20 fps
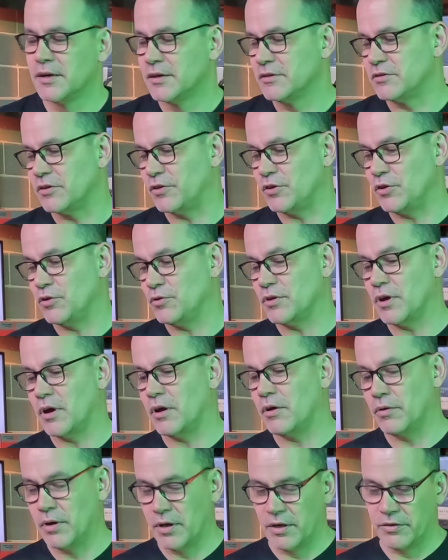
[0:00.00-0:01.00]
so that you
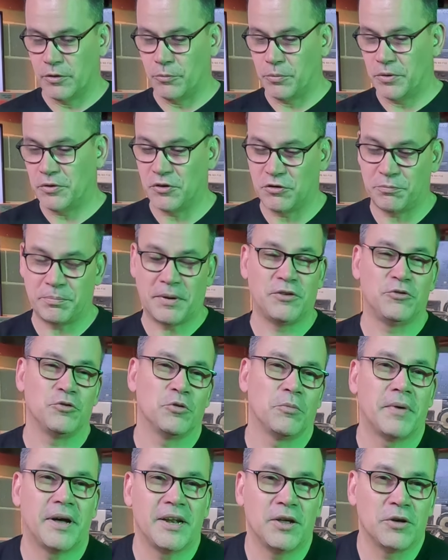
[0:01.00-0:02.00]
know that when you spend
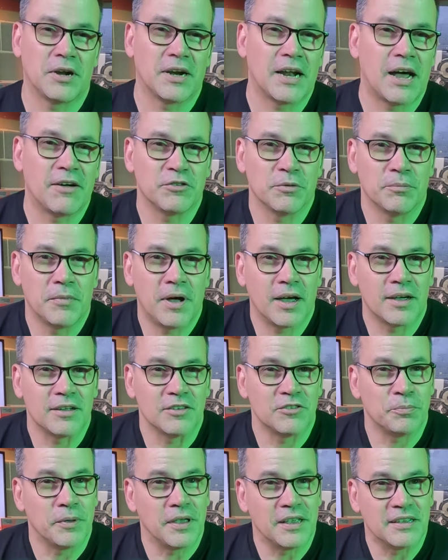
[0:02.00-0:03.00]
your money on an
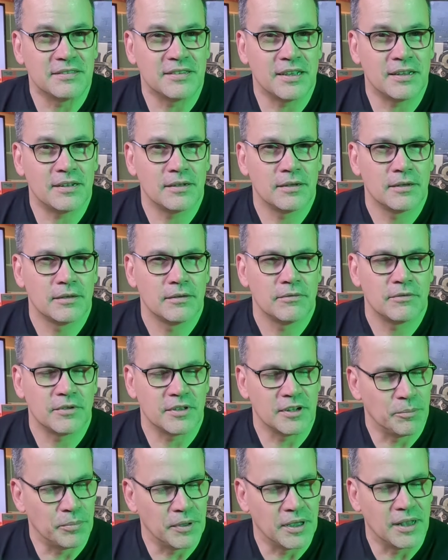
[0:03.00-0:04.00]
aftermarket speaker set, it's
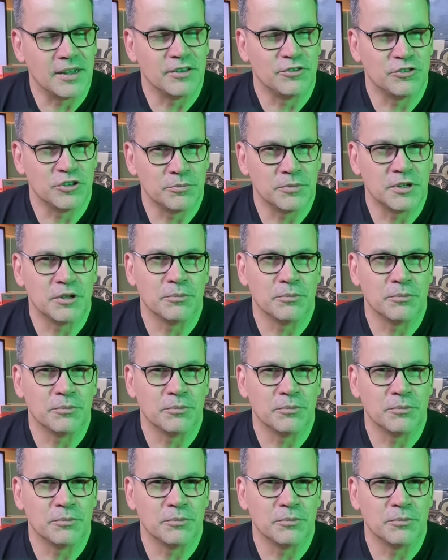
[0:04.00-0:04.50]
going to be a legitimate